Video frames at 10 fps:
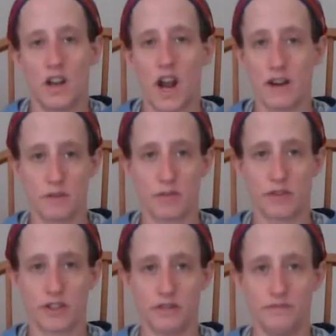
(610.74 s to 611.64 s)
I
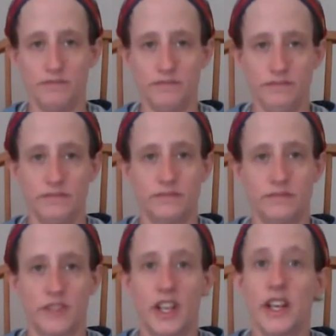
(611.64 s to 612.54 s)
remember
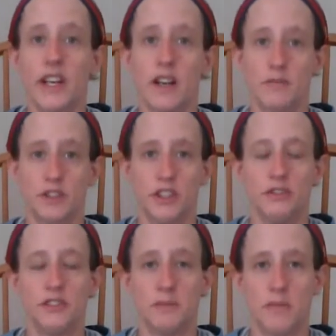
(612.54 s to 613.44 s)
getting up to
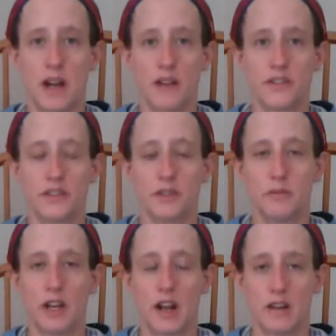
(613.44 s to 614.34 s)
use the
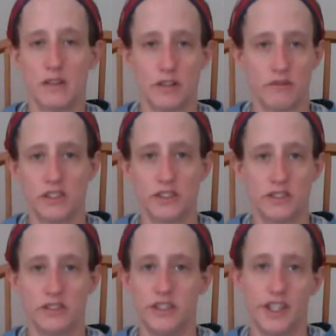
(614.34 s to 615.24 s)
bathroom, and it
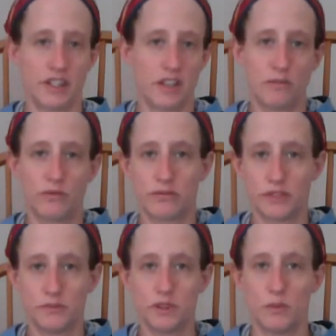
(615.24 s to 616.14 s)
was a couple
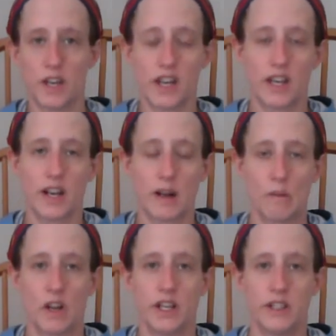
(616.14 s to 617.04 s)
rooms away, and I
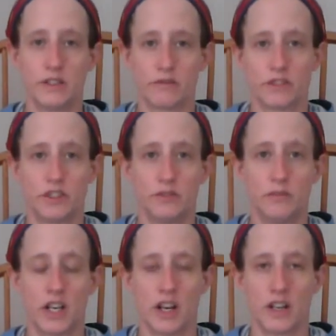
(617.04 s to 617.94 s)
went in the
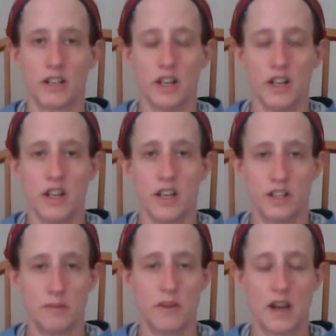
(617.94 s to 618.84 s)
room and
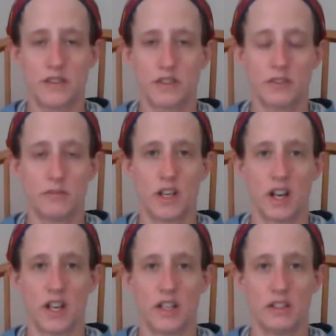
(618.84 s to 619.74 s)
in the bathroom, and
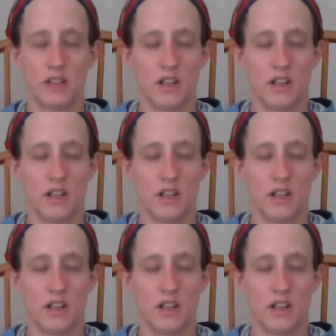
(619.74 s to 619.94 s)
I